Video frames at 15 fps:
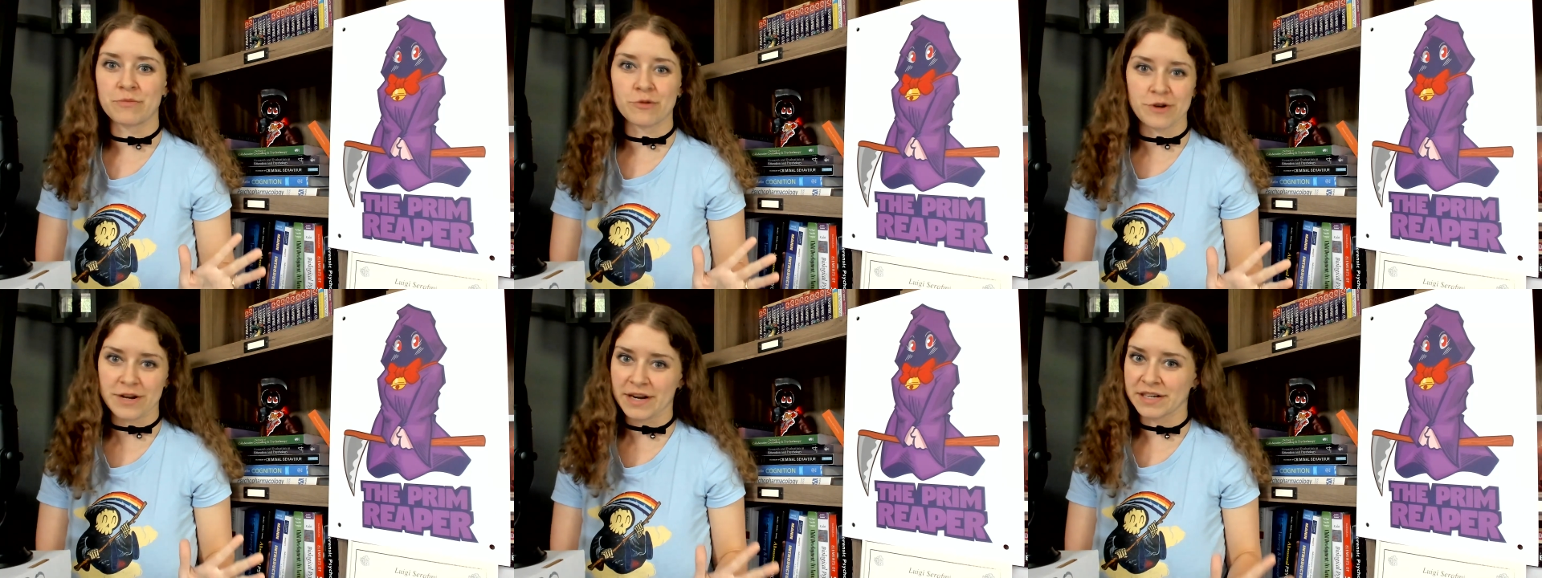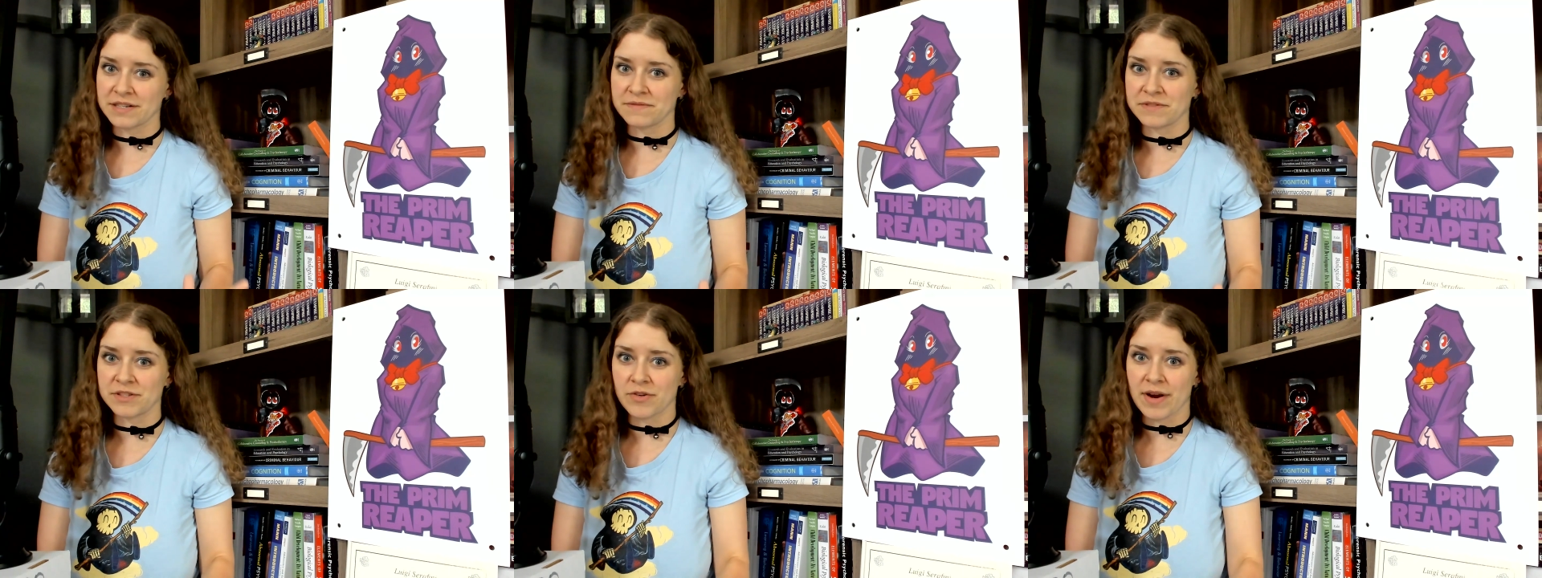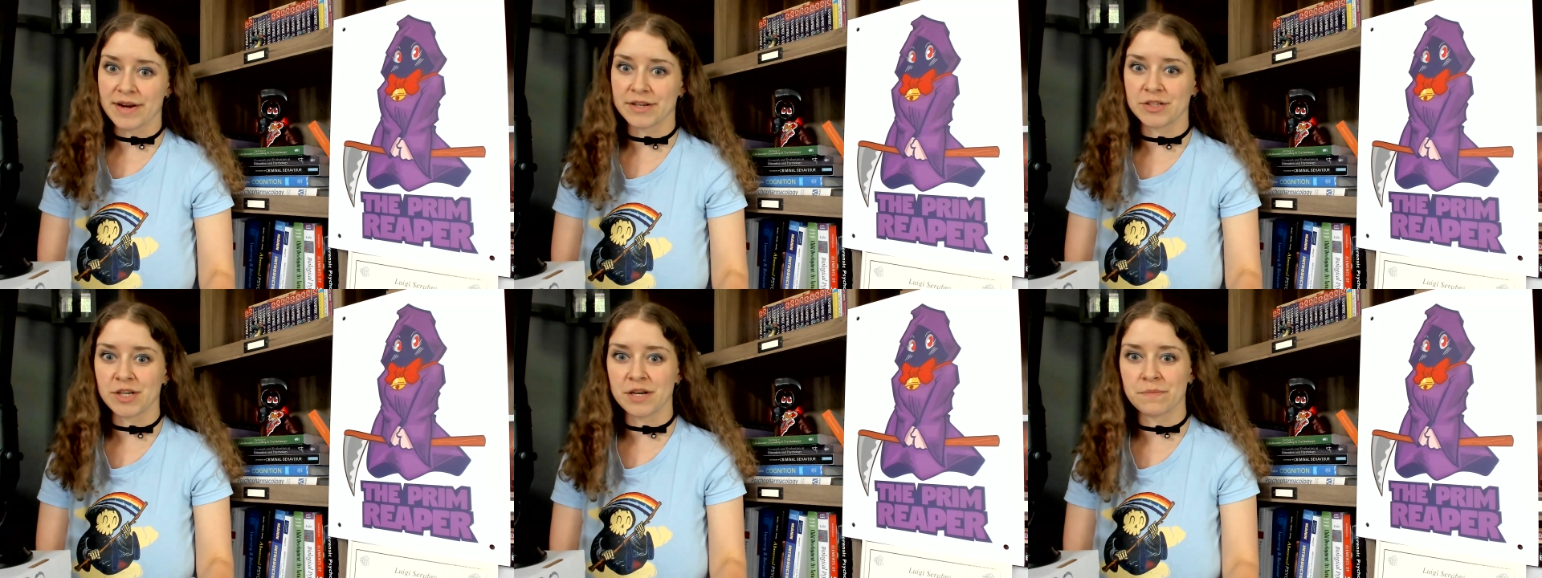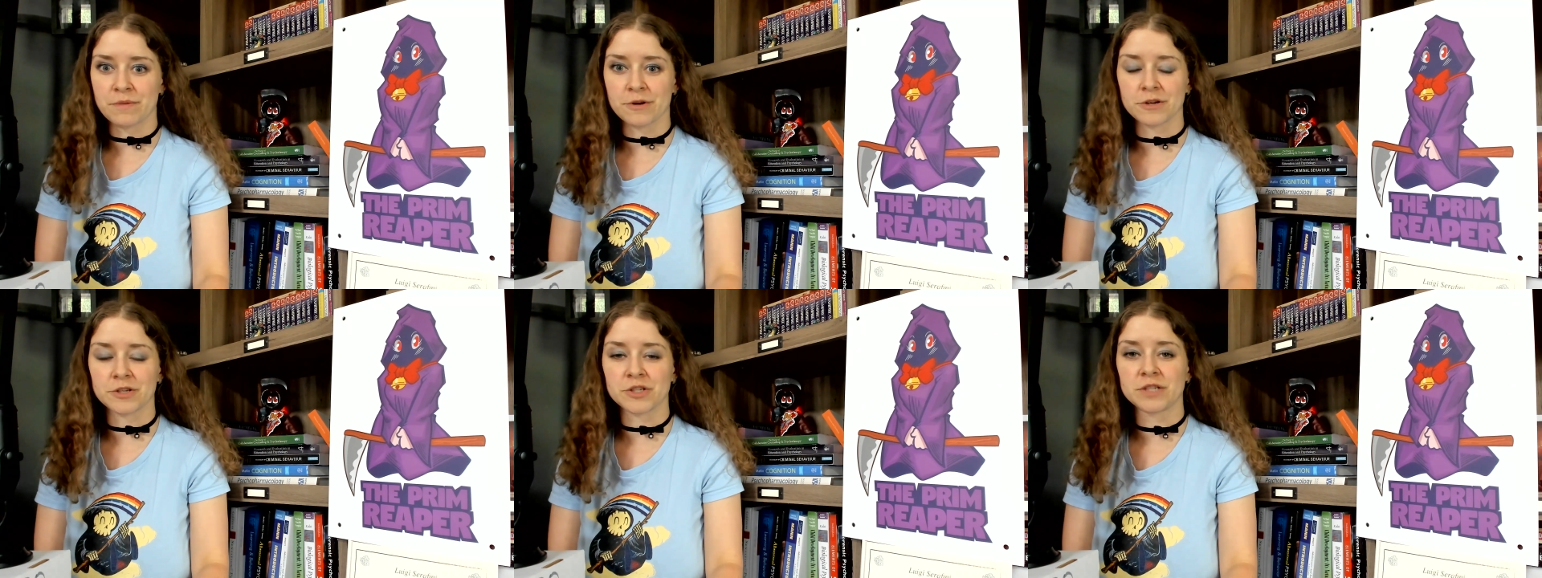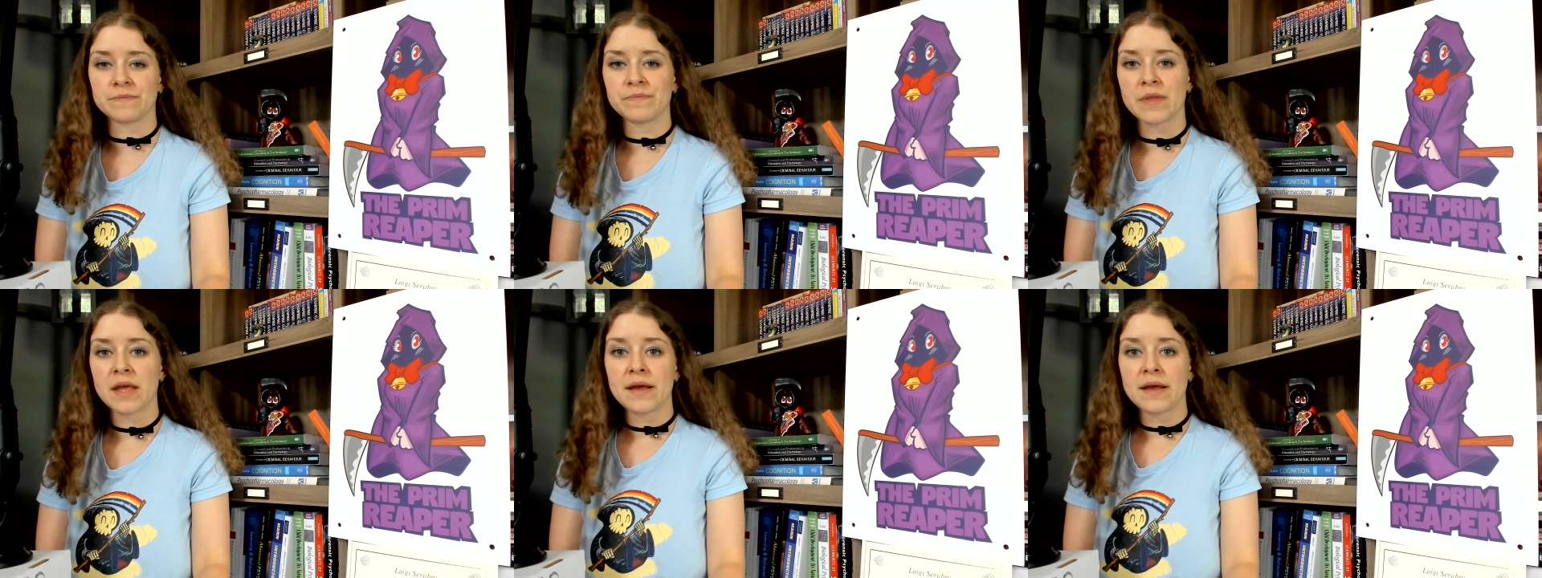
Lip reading: productive strategy to push.